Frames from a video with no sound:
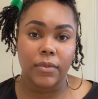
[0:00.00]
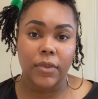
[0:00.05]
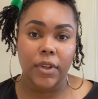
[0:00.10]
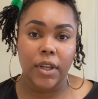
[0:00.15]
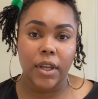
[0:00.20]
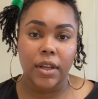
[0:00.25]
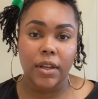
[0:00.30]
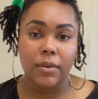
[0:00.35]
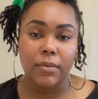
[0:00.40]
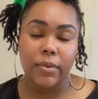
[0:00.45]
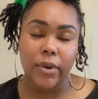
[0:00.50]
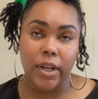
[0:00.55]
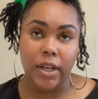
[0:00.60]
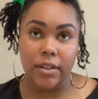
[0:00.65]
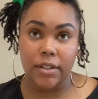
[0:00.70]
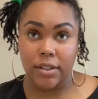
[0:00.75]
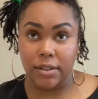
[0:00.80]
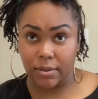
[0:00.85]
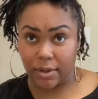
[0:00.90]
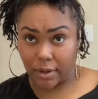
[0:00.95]
what else
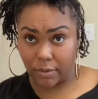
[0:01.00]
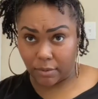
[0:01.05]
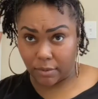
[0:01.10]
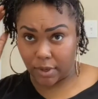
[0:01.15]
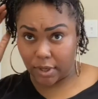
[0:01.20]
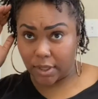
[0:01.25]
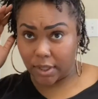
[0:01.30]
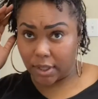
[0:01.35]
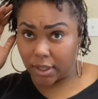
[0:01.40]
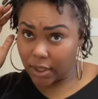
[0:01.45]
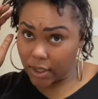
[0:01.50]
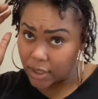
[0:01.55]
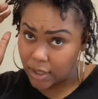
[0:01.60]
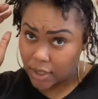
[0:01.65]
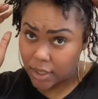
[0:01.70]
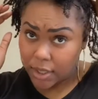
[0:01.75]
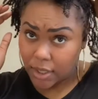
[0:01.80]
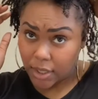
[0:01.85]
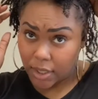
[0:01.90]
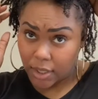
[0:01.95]
do I want to
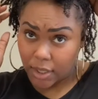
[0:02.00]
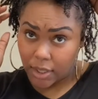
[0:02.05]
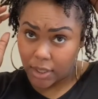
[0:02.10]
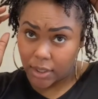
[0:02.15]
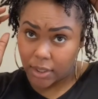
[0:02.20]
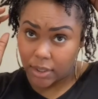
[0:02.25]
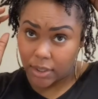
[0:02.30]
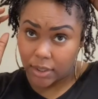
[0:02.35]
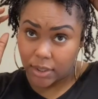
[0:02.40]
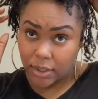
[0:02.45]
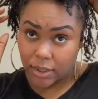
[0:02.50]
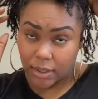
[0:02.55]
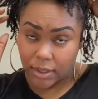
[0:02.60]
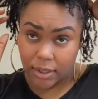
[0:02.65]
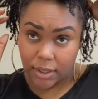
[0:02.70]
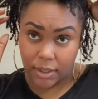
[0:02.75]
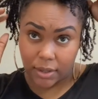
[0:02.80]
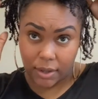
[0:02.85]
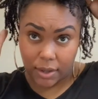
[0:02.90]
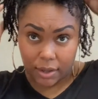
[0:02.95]

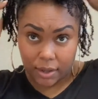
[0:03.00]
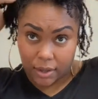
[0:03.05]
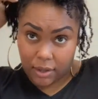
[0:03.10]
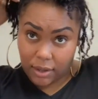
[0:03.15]
say?